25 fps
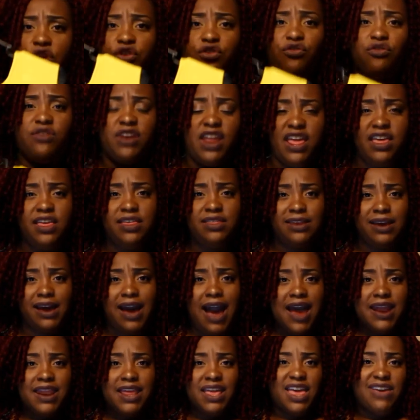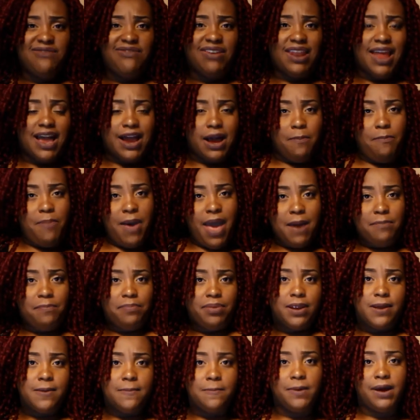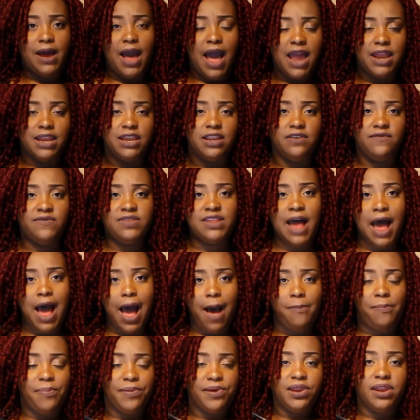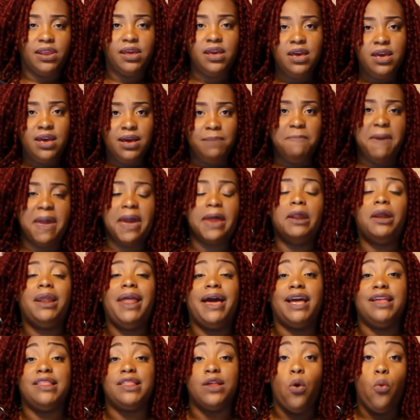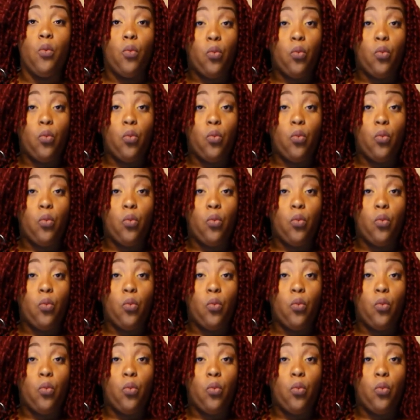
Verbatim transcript: underneath to kind of give it like a peplum kind of top and make it look like it's a